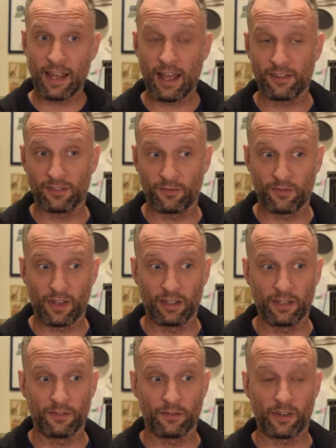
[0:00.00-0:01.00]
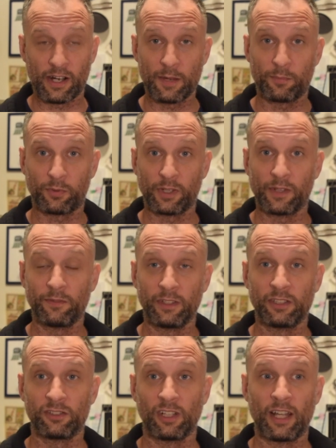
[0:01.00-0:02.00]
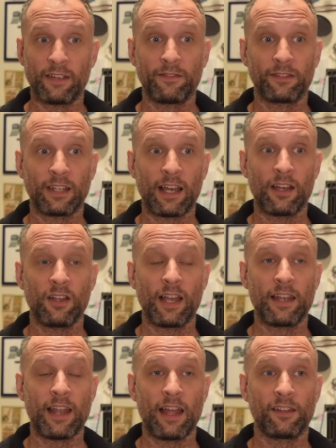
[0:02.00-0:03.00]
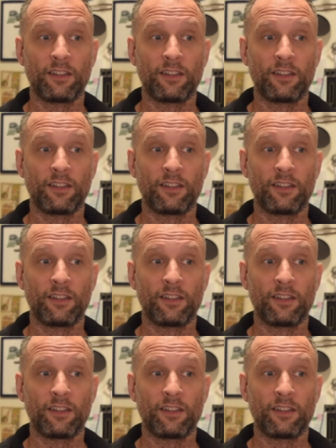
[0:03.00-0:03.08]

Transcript: has lived a very privileged lifestyle and